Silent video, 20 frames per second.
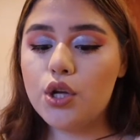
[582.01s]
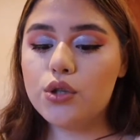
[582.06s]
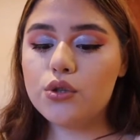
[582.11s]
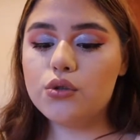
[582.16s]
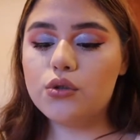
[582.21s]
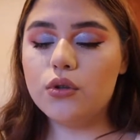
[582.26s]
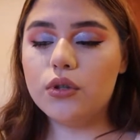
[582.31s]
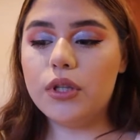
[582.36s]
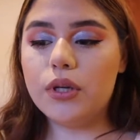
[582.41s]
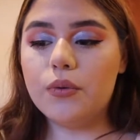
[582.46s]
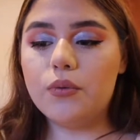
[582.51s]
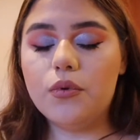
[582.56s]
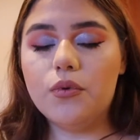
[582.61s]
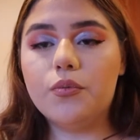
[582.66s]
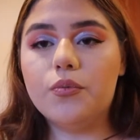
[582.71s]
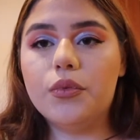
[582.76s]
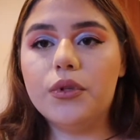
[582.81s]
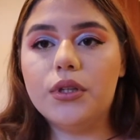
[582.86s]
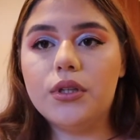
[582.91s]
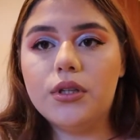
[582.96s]
so they
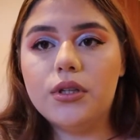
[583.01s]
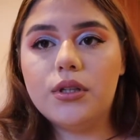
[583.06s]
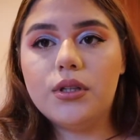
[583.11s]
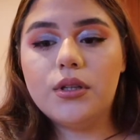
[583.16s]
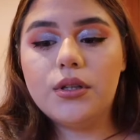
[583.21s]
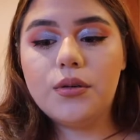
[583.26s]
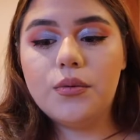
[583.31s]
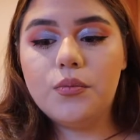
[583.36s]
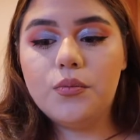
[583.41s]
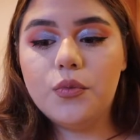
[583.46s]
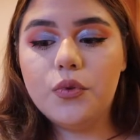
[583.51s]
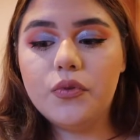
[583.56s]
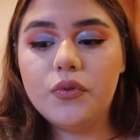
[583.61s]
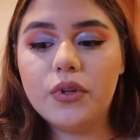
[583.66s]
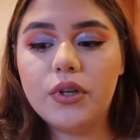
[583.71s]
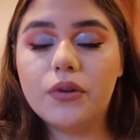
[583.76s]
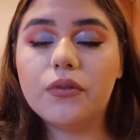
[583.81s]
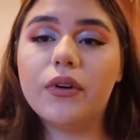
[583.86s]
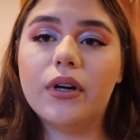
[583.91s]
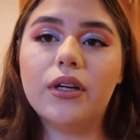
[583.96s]
won't be moving
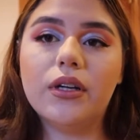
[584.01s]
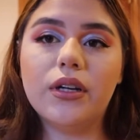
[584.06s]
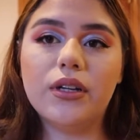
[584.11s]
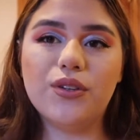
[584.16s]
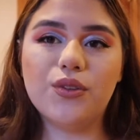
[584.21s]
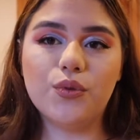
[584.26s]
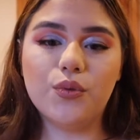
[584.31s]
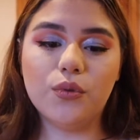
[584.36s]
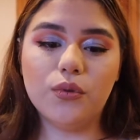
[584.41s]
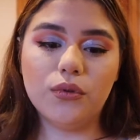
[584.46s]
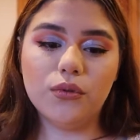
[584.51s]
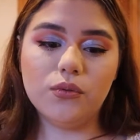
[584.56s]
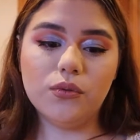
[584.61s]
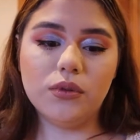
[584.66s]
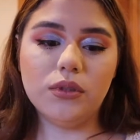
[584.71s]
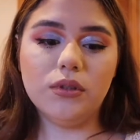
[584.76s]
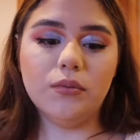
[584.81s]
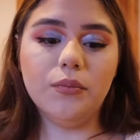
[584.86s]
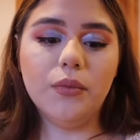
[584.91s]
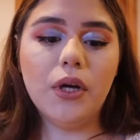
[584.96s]
around and you won't lose
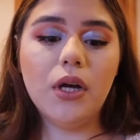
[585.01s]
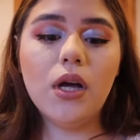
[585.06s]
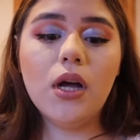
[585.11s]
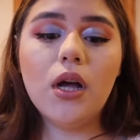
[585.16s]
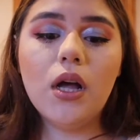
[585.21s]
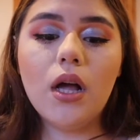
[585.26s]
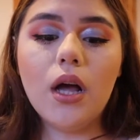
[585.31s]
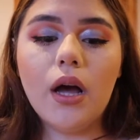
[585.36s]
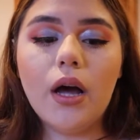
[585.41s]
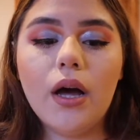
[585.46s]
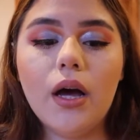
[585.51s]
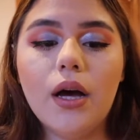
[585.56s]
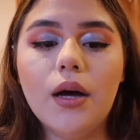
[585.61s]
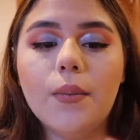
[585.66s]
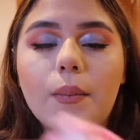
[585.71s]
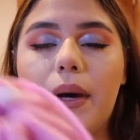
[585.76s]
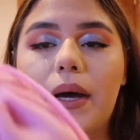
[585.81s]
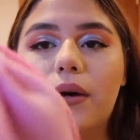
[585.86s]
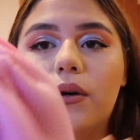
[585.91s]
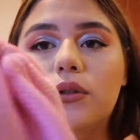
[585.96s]
them.
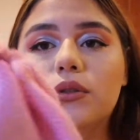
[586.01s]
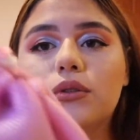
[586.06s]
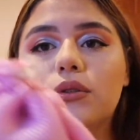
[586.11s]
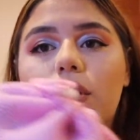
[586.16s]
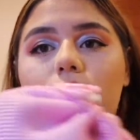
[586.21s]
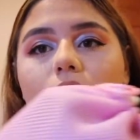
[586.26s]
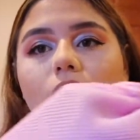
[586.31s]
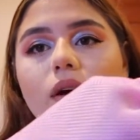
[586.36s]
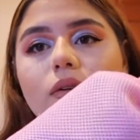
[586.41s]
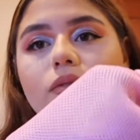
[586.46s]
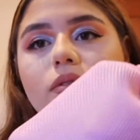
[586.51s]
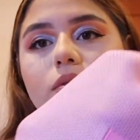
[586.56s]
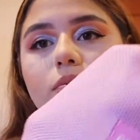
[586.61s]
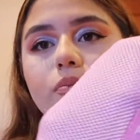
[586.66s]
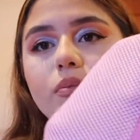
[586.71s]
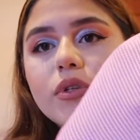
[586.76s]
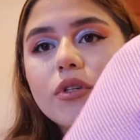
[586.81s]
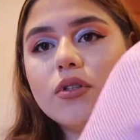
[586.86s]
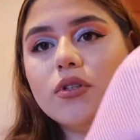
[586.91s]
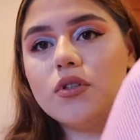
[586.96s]
I also have the
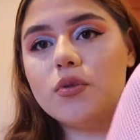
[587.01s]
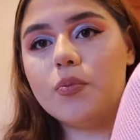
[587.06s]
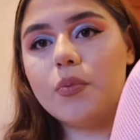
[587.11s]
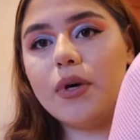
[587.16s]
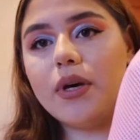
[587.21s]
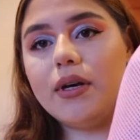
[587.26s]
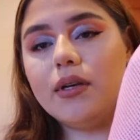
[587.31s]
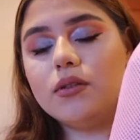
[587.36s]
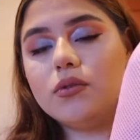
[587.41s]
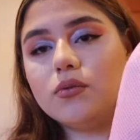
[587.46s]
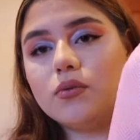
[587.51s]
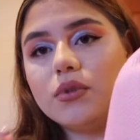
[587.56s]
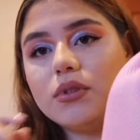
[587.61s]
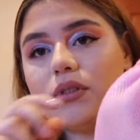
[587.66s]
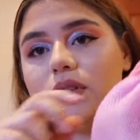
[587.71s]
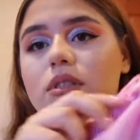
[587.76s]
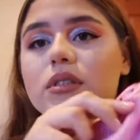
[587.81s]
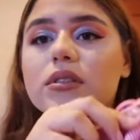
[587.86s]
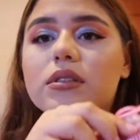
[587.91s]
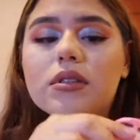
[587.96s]
Peach Bands
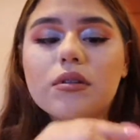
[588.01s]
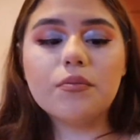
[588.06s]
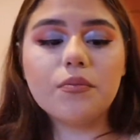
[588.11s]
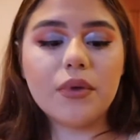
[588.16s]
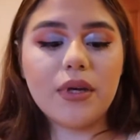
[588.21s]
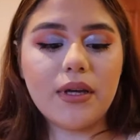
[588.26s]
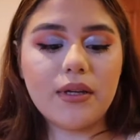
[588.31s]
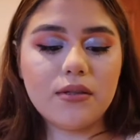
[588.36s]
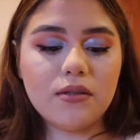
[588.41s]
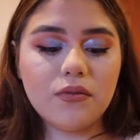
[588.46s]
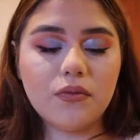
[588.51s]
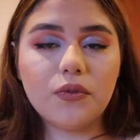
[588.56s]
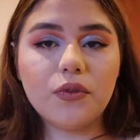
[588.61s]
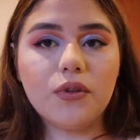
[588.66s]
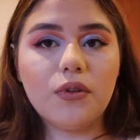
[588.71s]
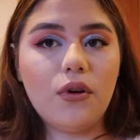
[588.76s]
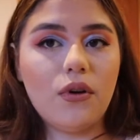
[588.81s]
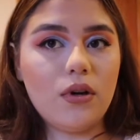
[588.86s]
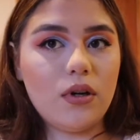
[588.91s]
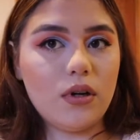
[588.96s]
resistant bands for
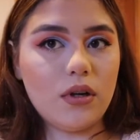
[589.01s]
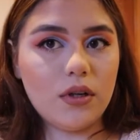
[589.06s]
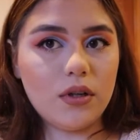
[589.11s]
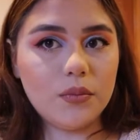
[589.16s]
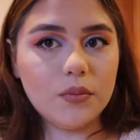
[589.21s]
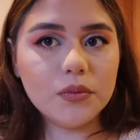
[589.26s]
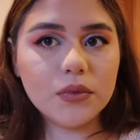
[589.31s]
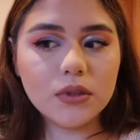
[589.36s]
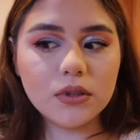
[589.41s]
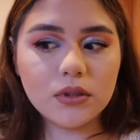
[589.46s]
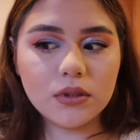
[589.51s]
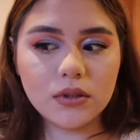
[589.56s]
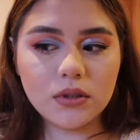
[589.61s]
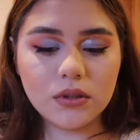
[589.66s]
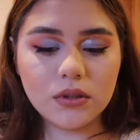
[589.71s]
the arms.